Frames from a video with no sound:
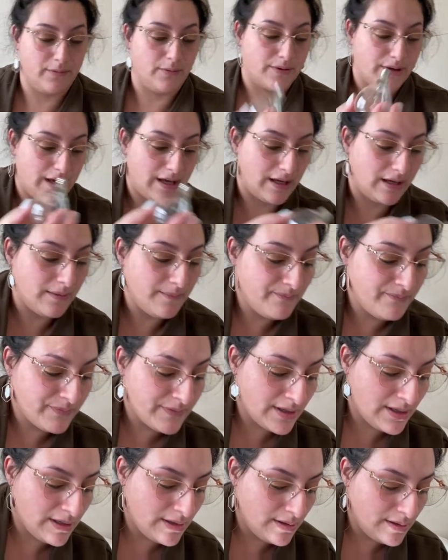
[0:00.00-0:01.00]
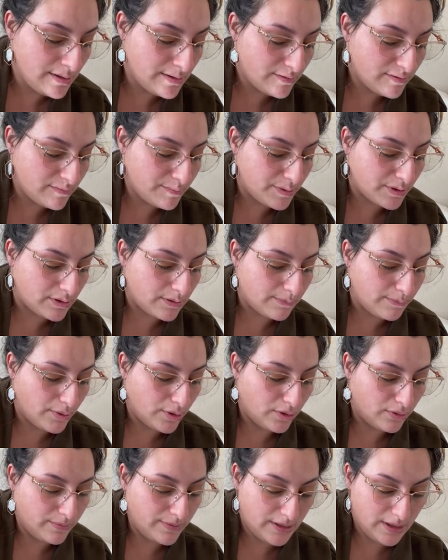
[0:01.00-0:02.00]
okay? Let's put the
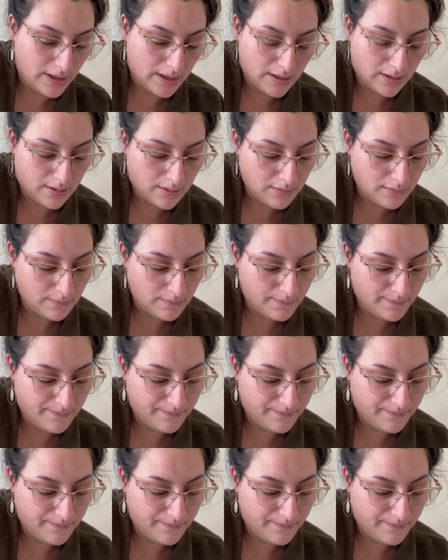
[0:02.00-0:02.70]
bulb in here.